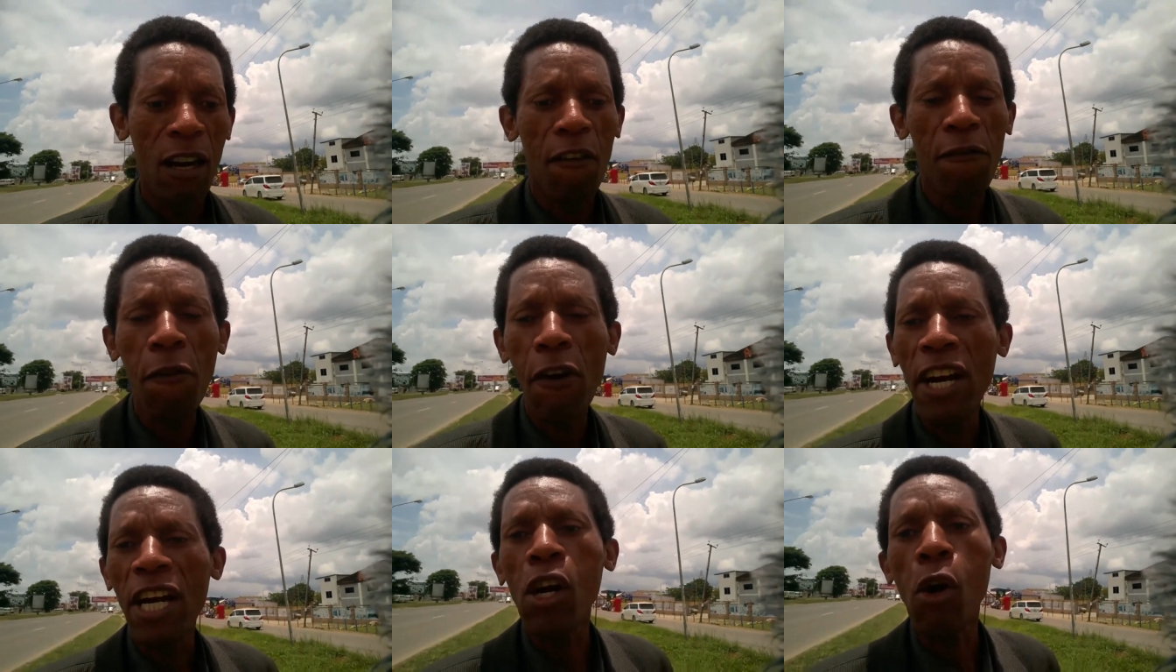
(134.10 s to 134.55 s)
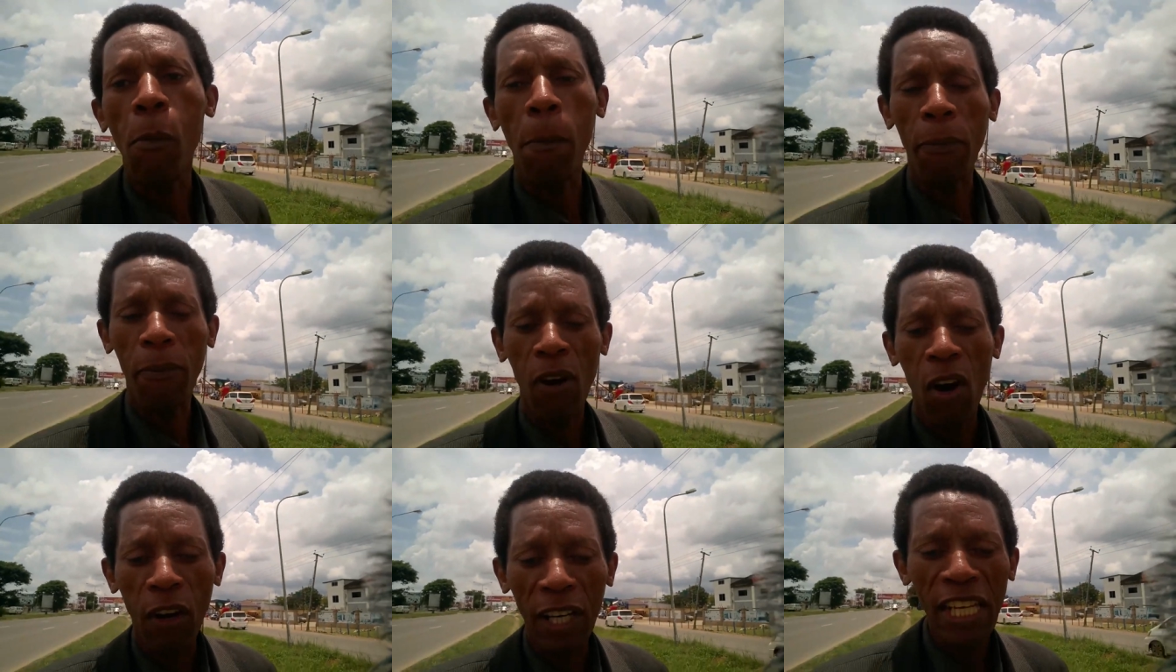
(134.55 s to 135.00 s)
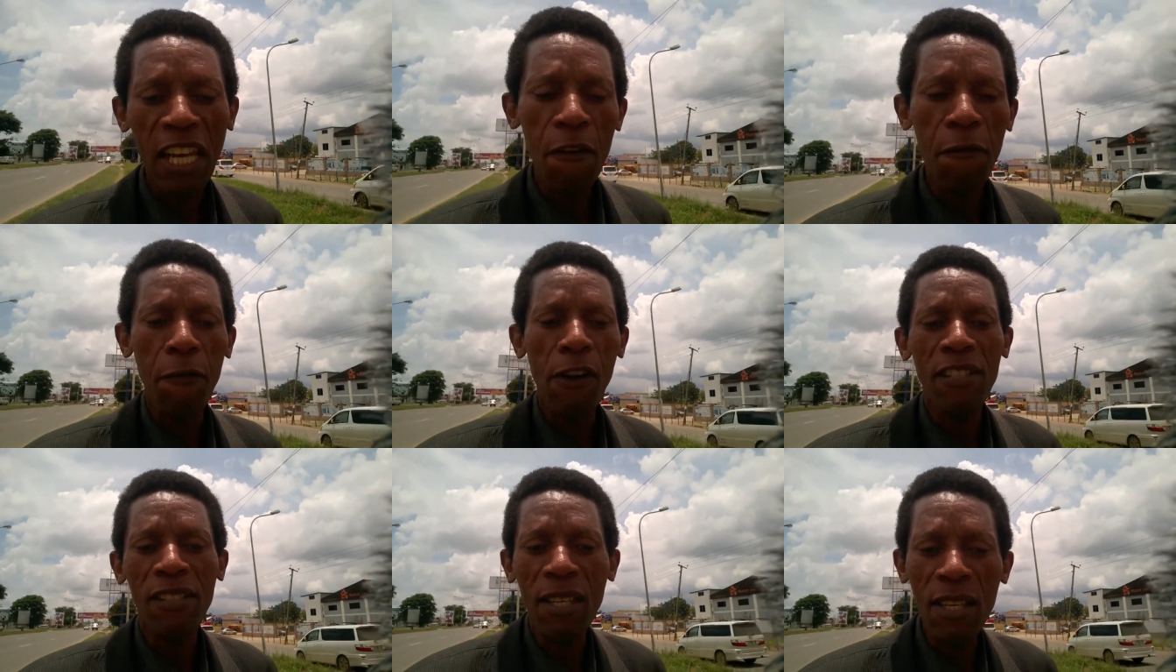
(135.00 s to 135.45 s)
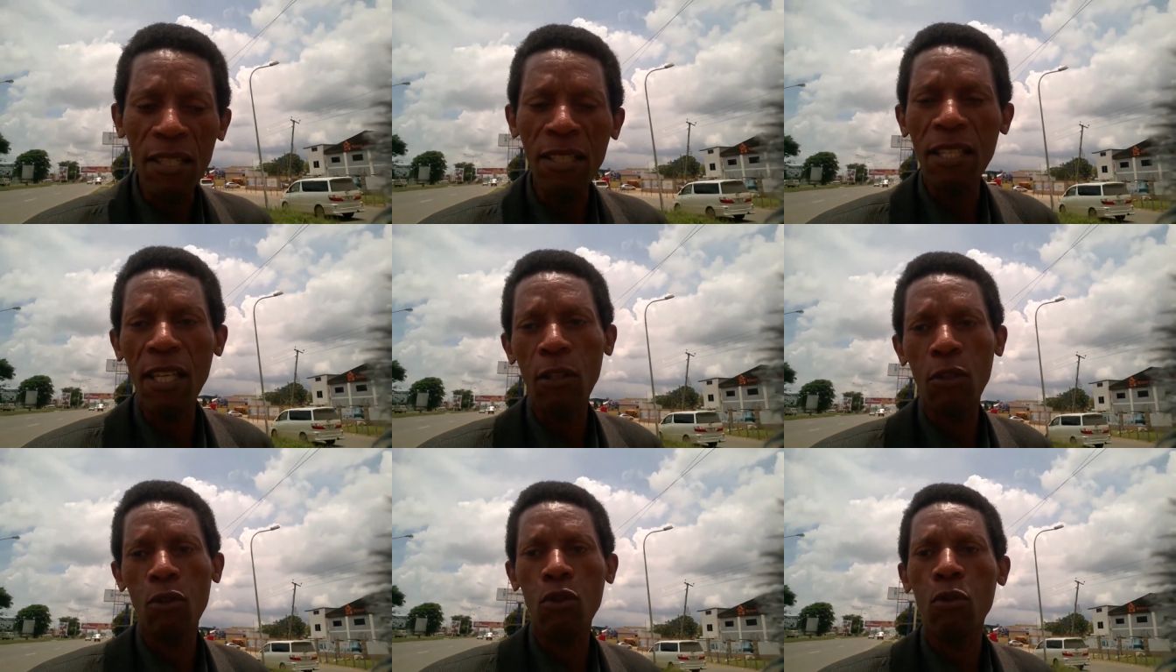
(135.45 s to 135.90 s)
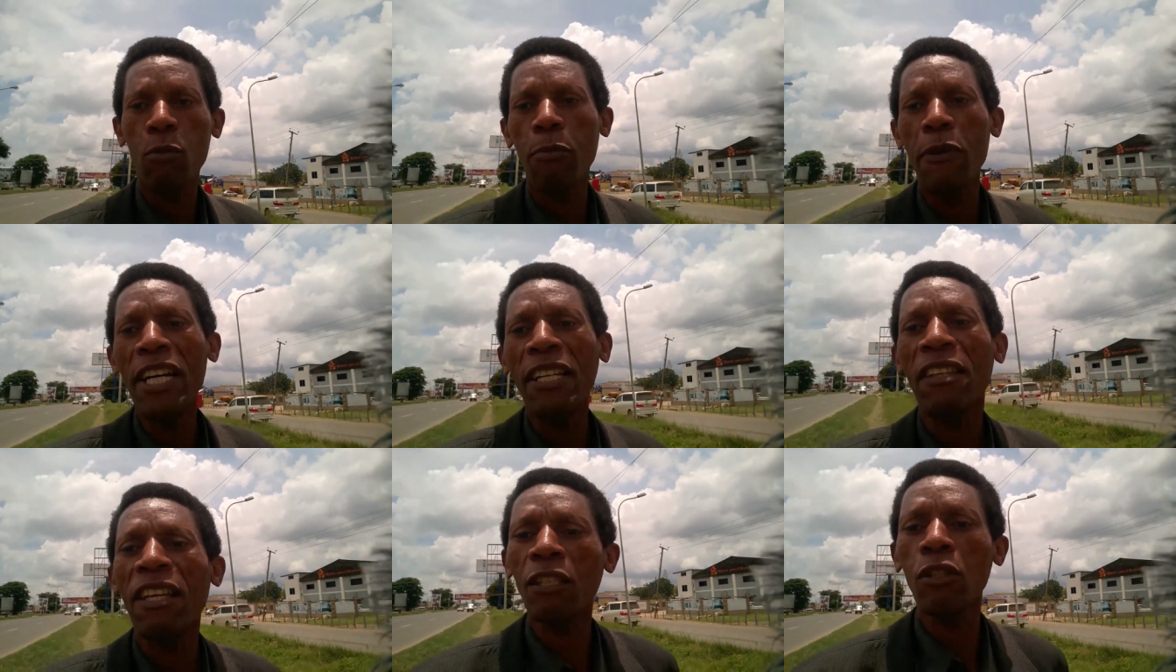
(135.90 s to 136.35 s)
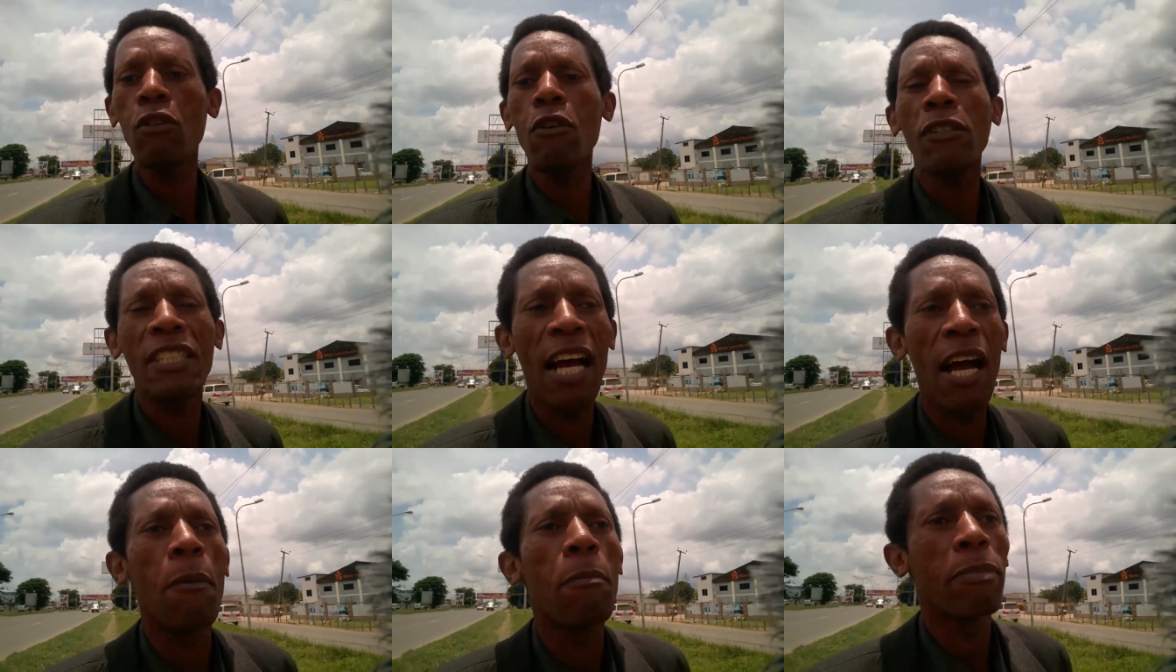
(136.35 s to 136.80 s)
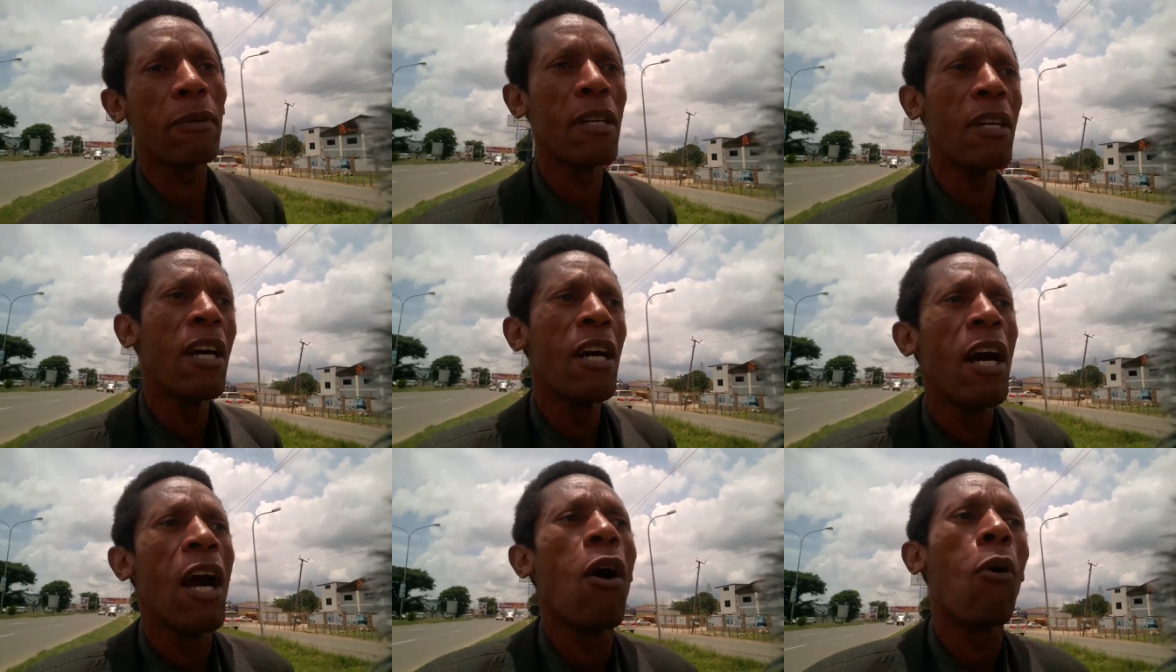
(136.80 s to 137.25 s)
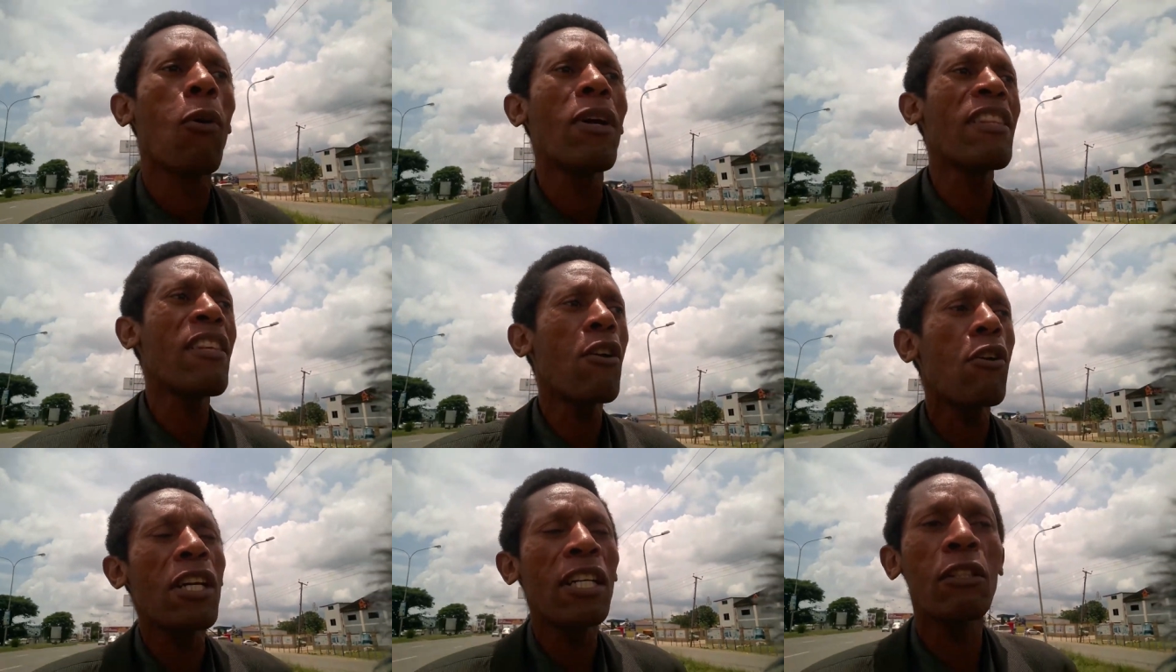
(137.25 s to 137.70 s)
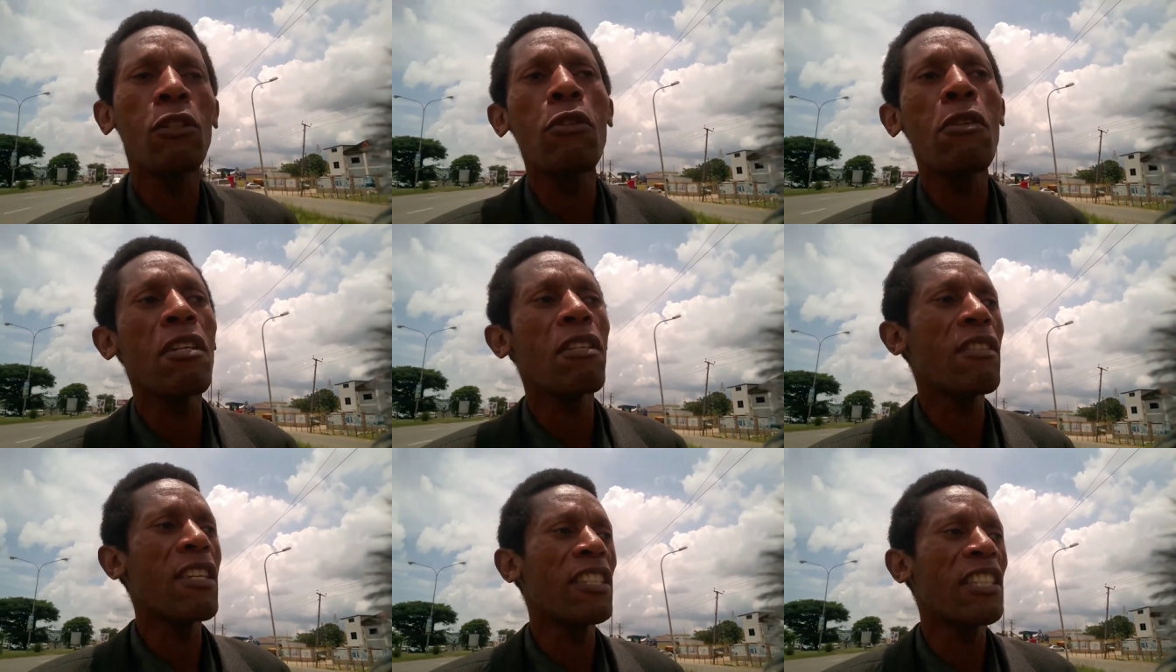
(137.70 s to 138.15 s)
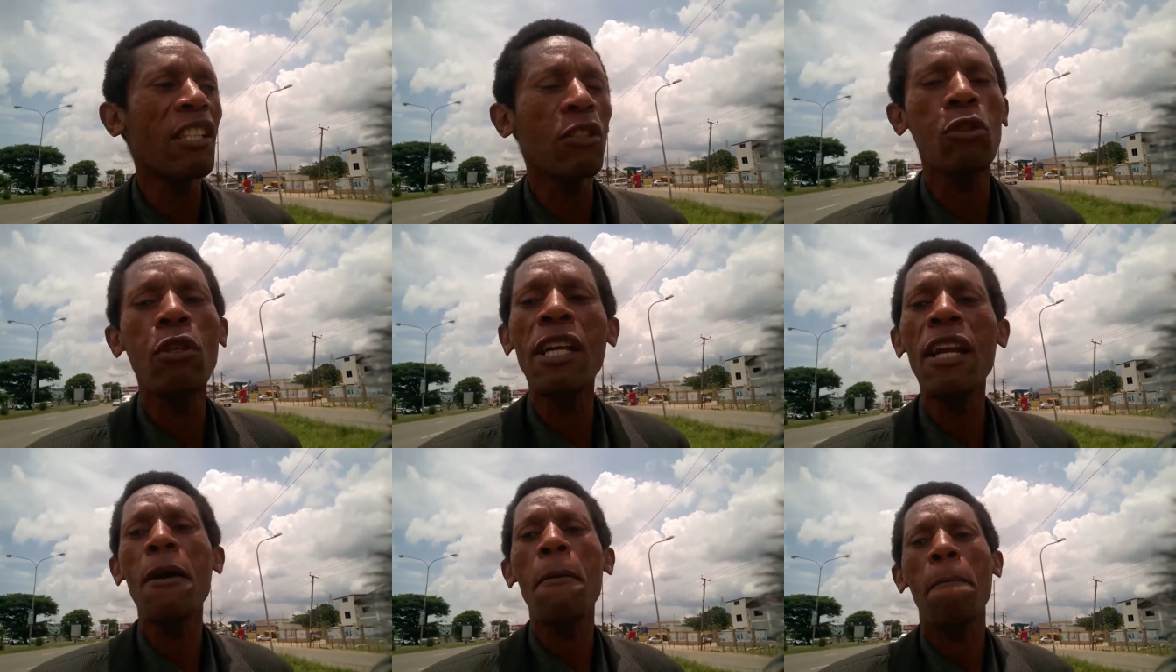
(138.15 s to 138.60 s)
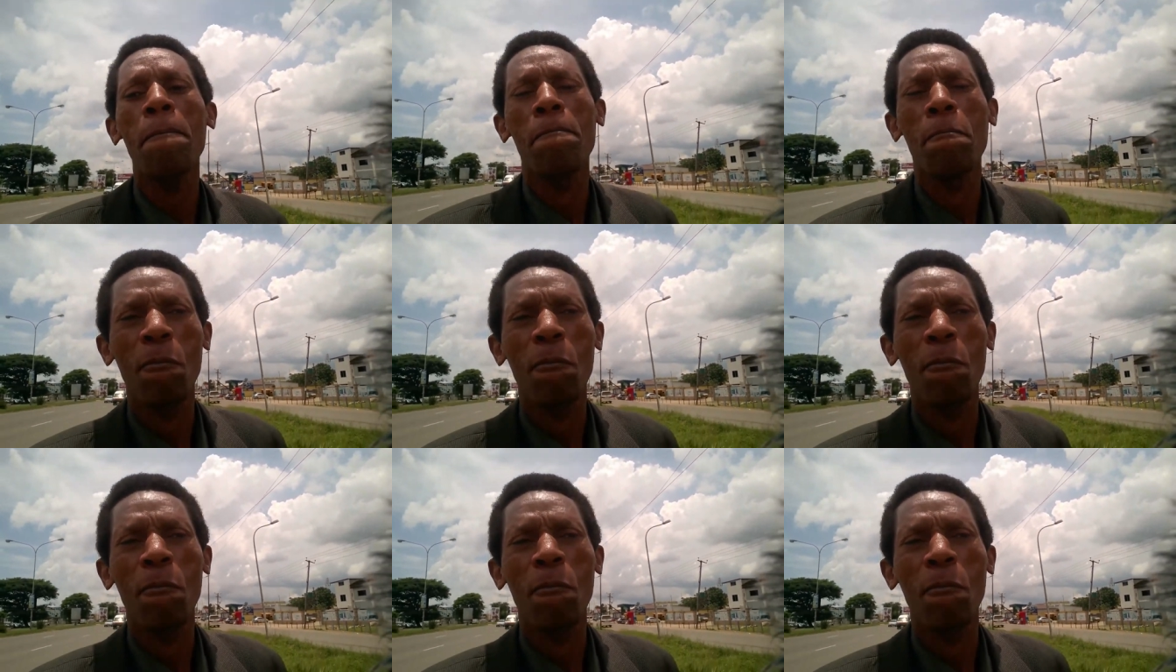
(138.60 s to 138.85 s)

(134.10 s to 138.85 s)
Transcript: for help, okay, for assistance to break that note up, what they're gonna do is they're just gonna